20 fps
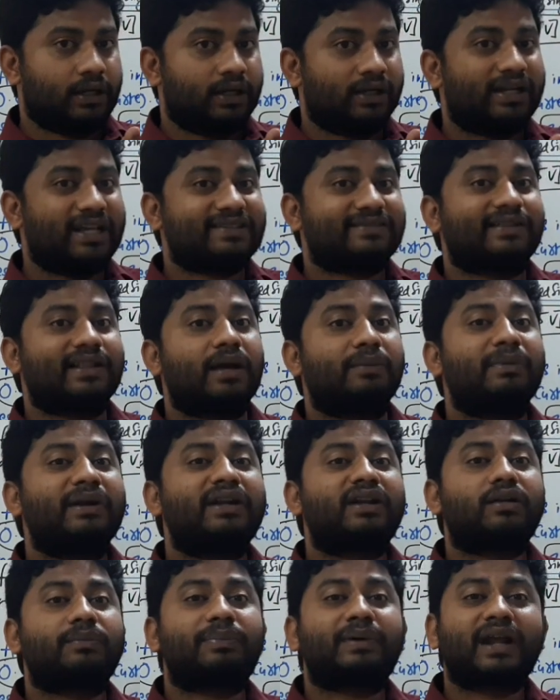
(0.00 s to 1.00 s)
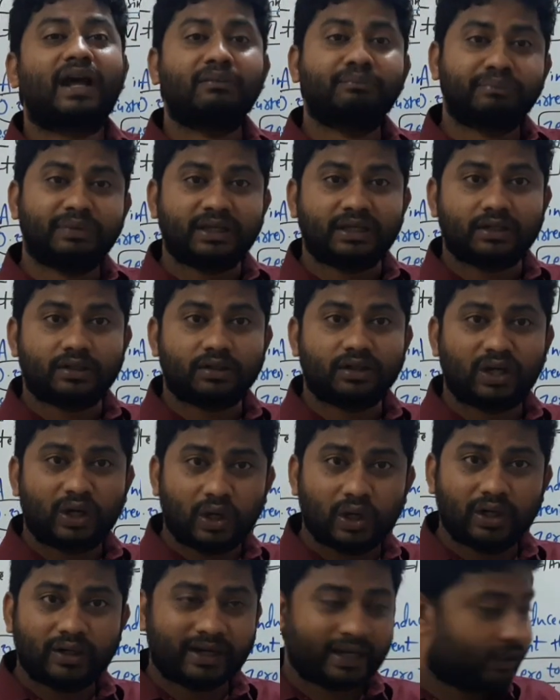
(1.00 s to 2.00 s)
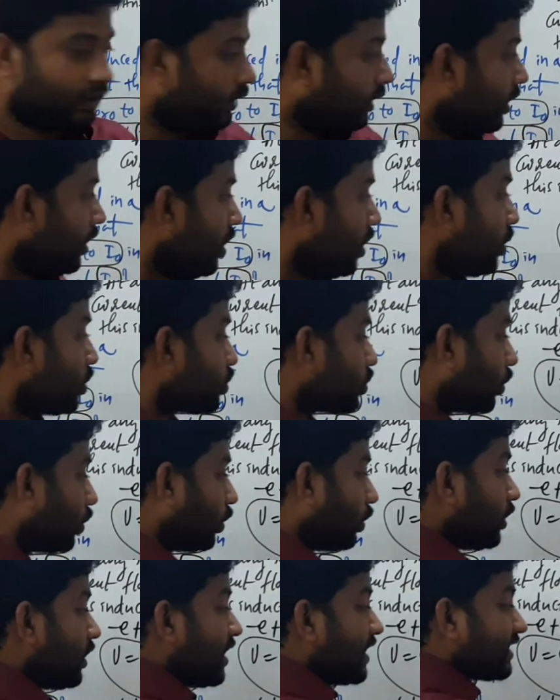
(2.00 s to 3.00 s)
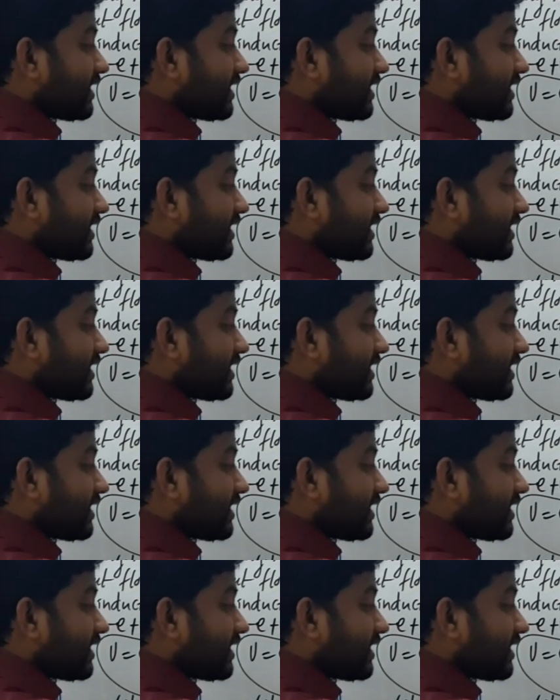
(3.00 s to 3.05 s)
Tesla meter per ampere. All right. So